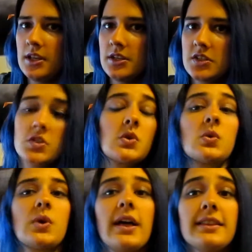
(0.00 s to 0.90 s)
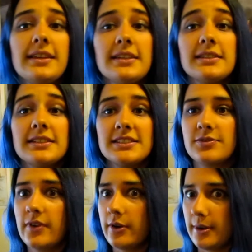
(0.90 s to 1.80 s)
So Ellie is
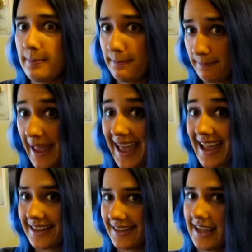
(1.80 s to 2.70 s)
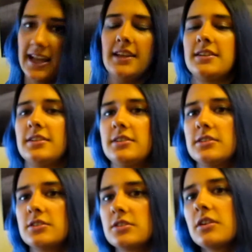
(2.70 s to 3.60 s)
very bad at
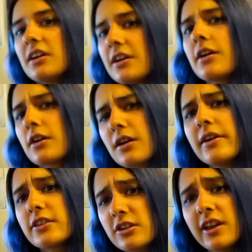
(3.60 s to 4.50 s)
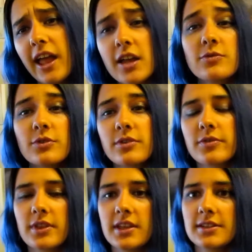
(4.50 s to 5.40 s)
a good handful of
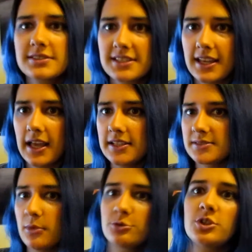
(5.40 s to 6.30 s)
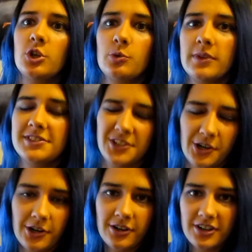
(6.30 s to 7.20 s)
things, as most humans
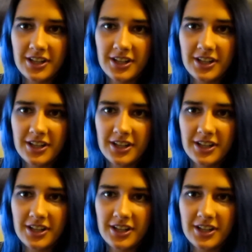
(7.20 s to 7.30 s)
are.